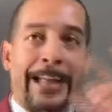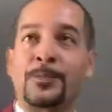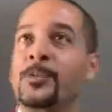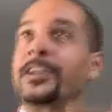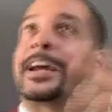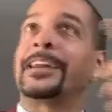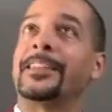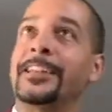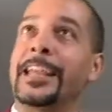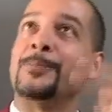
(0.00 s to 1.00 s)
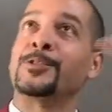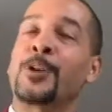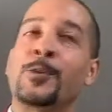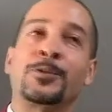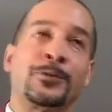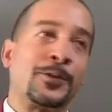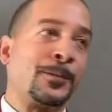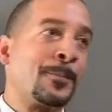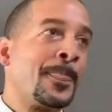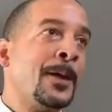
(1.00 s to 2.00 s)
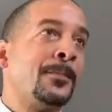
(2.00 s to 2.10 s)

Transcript: And that's where it got the name toast from.